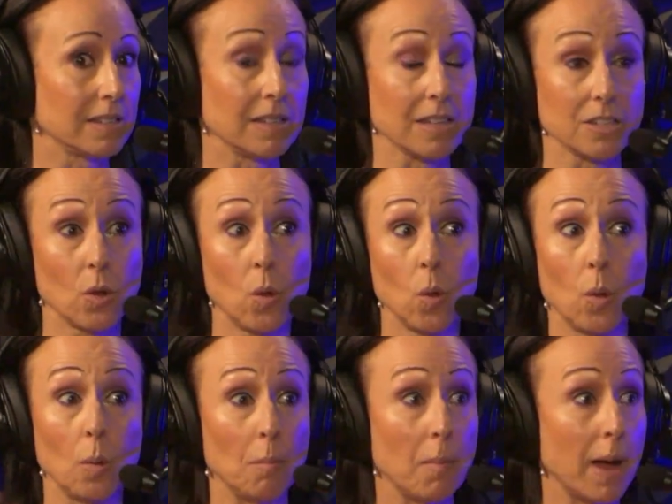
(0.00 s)
this
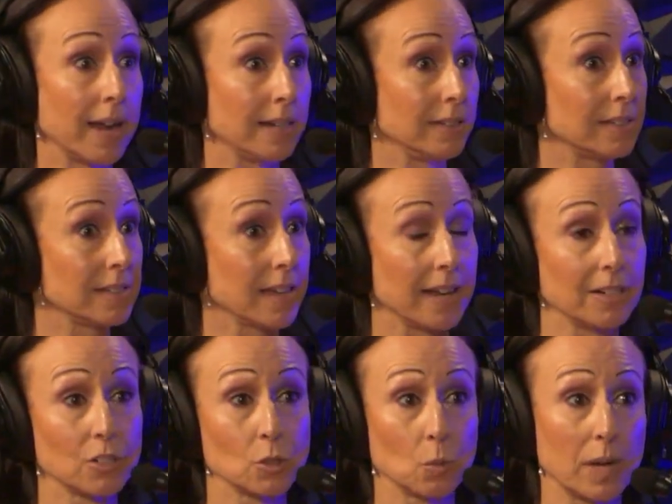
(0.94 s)
whole mindset
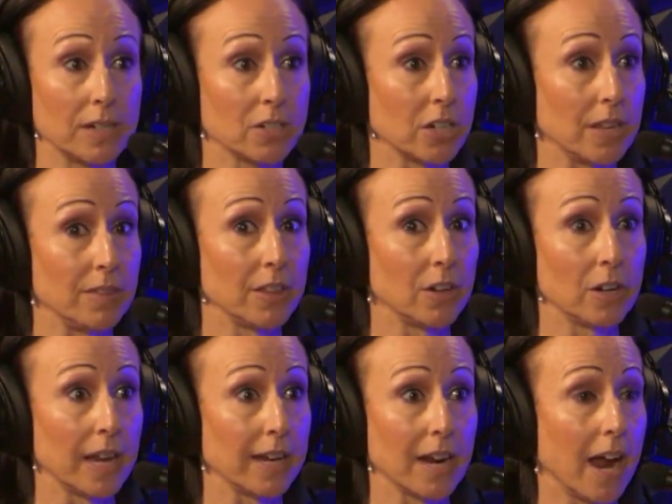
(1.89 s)
switch, and
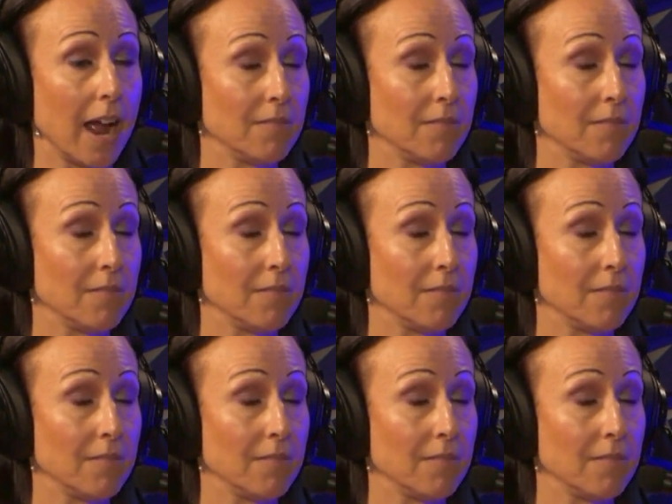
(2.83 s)
they're like,